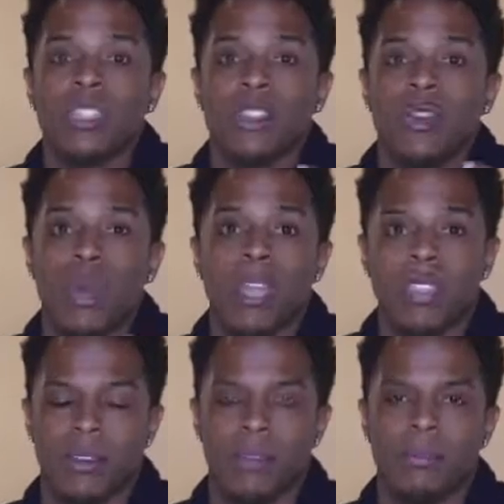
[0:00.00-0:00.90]
with
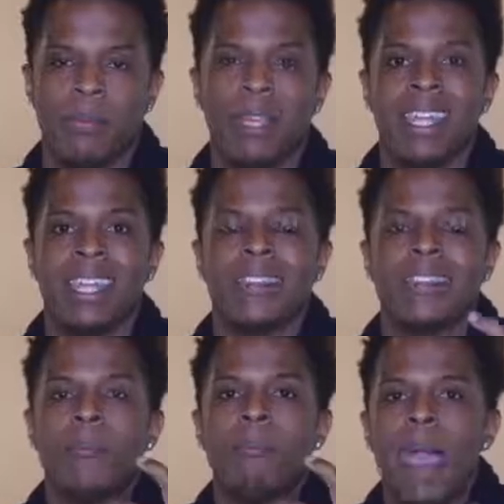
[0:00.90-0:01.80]
him
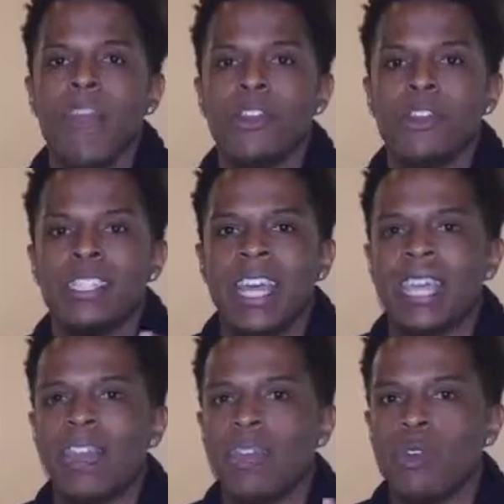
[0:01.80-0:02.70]
the modern day
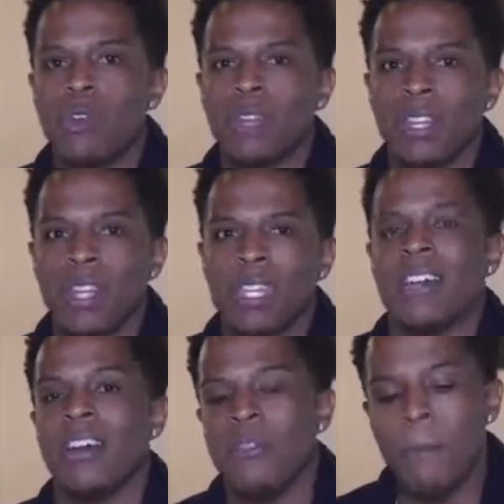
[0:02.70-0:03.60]
equivalent
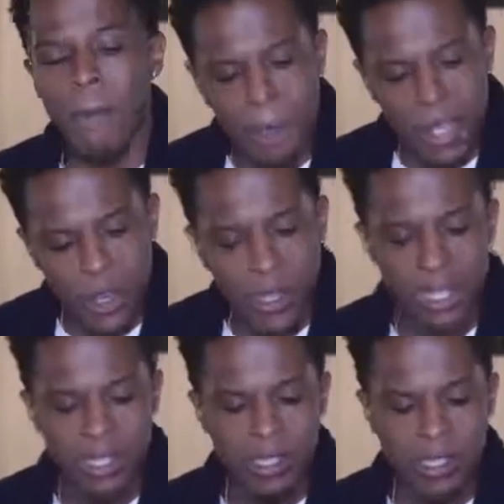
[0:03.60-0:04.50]
of
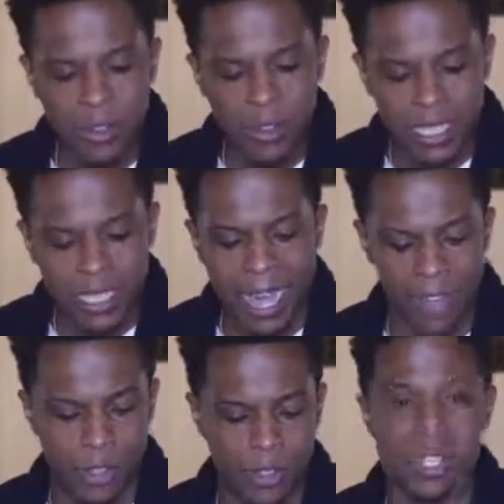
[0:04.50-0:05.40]
millions of
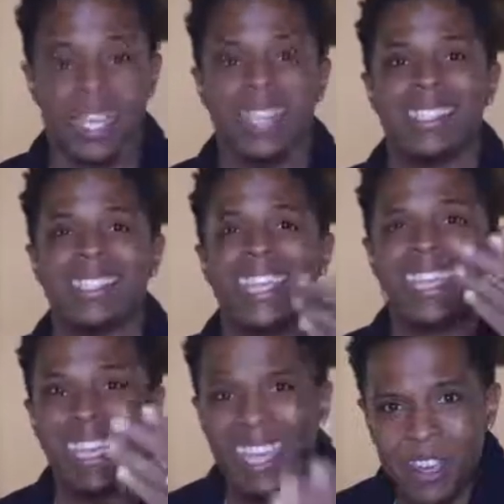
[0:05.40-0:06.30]
dollars to
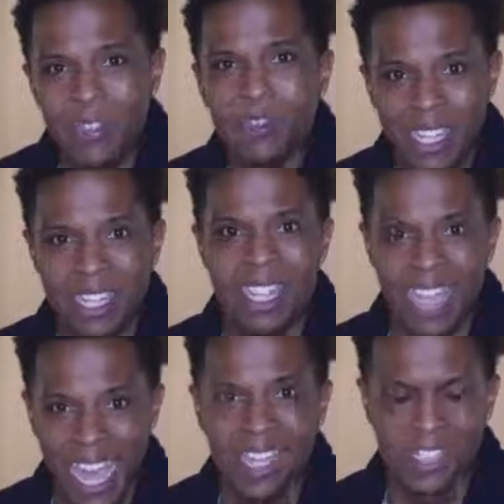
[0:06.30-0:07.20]
give to
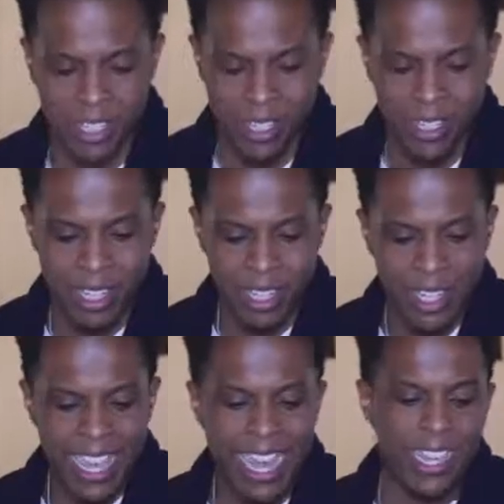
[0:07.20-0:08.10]
Elisha
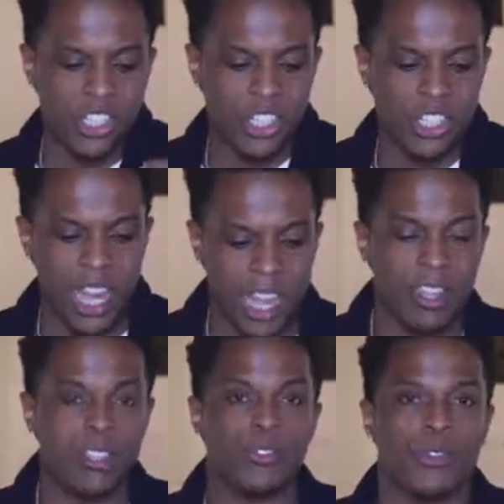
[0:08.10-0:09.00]
in
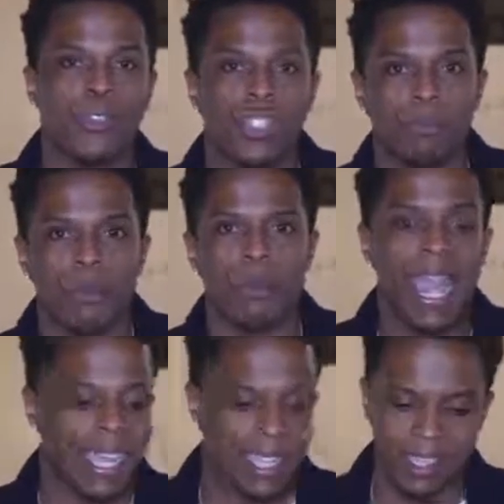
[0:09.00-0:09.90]
exchange for this
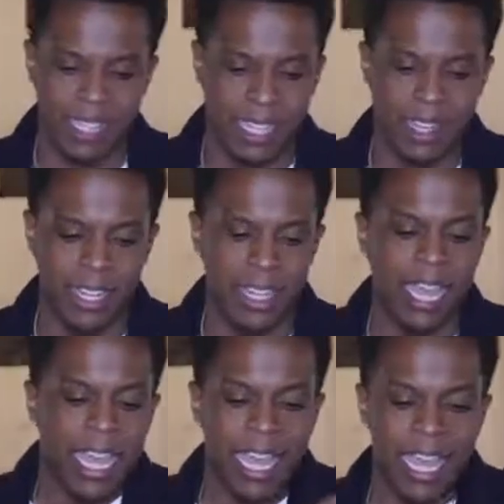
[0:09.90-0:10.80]
miraculous healing.
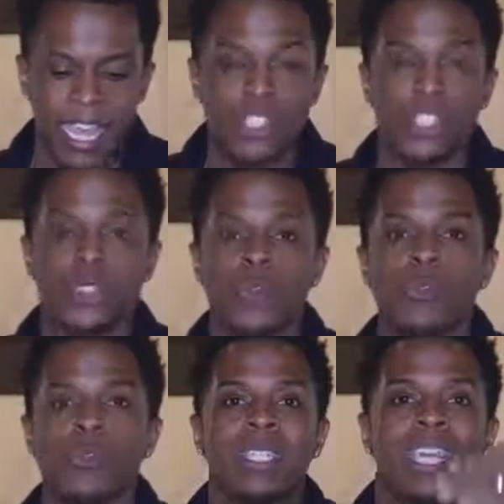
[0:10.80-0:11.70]
He
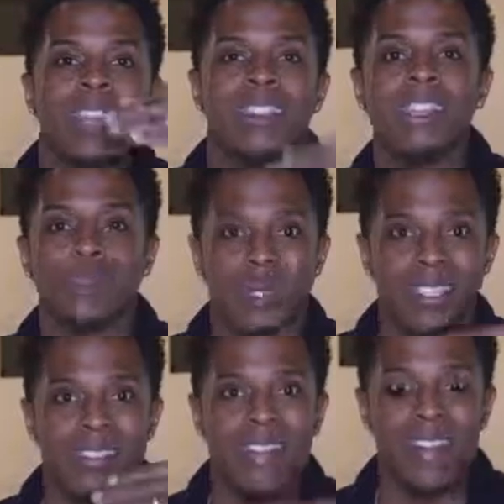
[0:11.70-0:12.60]
assumed this was
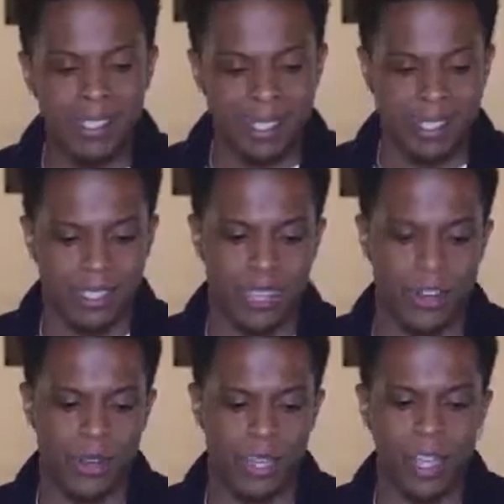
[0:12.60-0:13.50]

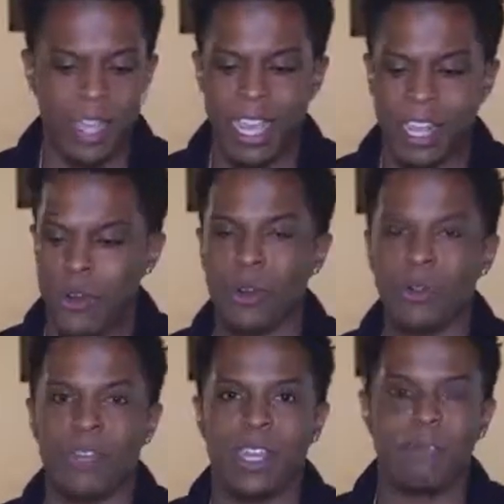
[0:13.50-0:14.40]
necessary in order
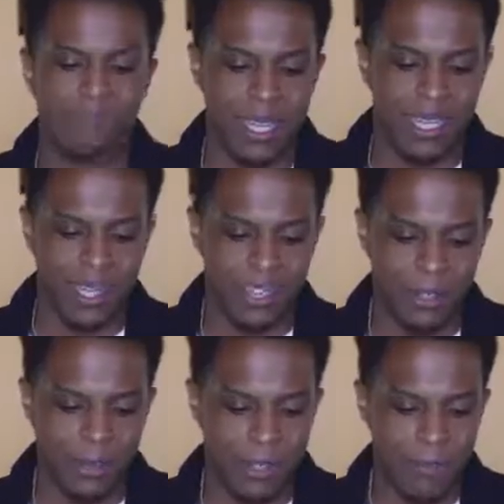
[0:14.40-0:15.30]
for him to be healed.